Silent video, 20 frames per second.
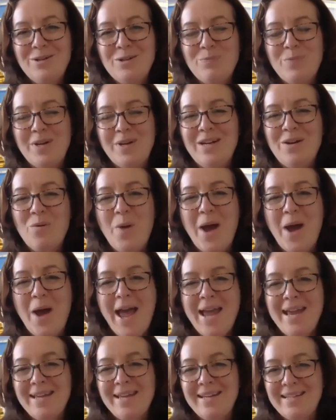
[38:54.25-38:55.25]
but in a
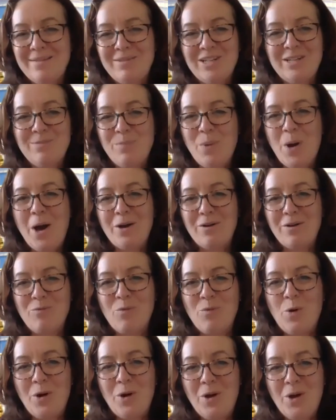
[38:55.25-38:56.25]
way it's just part of
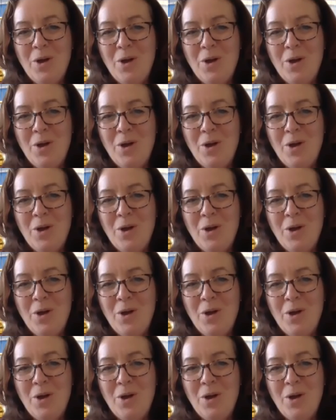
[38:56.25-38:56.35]
what